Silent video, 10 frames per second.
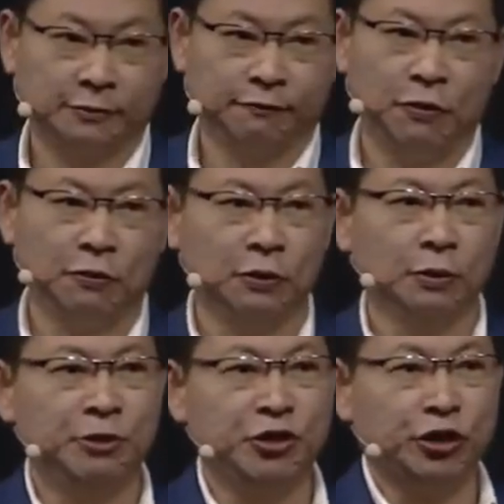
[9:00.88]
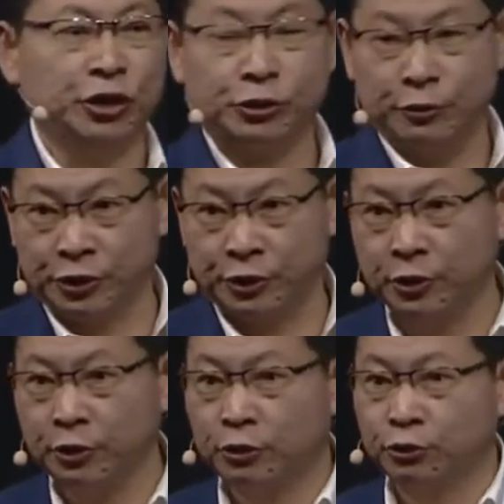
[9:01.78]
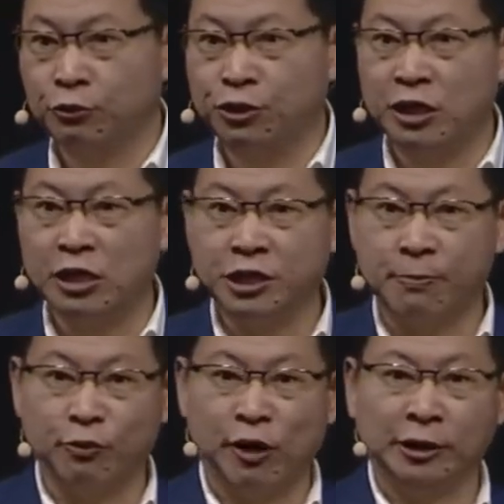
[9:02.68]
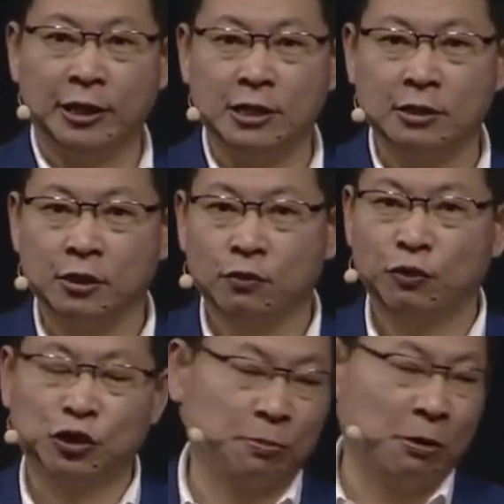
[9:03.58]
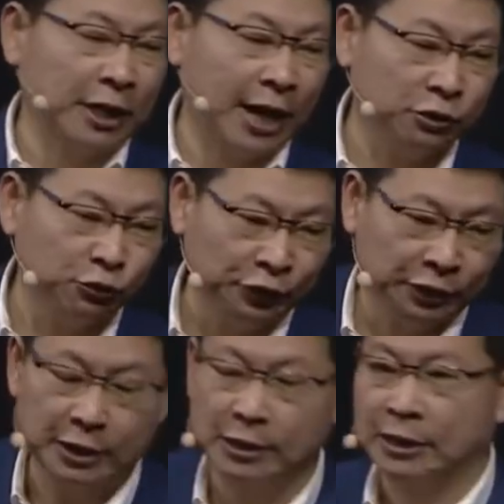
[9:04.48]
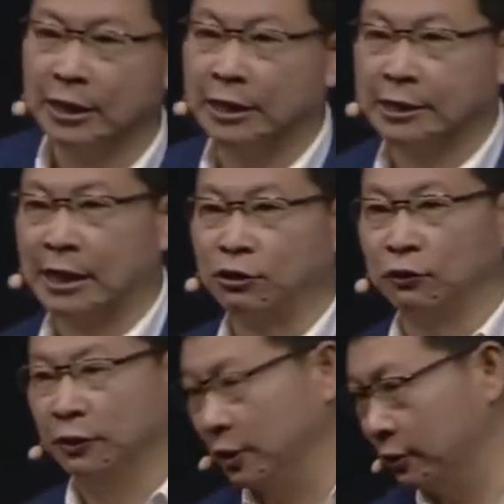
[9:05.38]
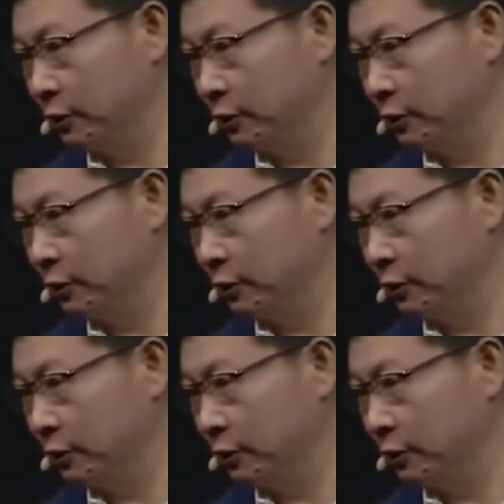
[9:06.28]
phone P thirty series to E M U I ten, which supports Android ten, the latest Android ten.